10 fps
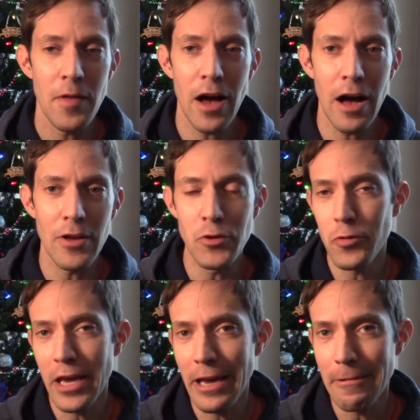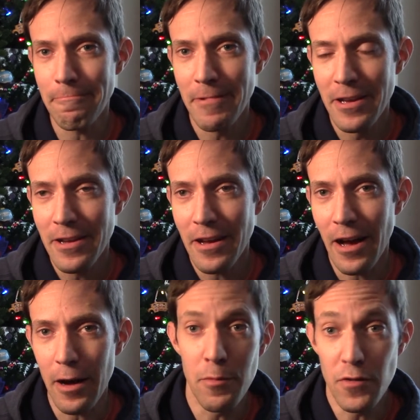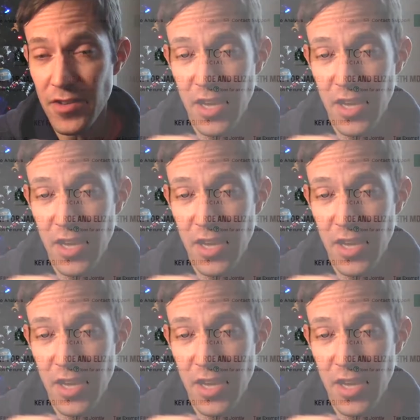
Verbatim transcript: uh, you can uh, move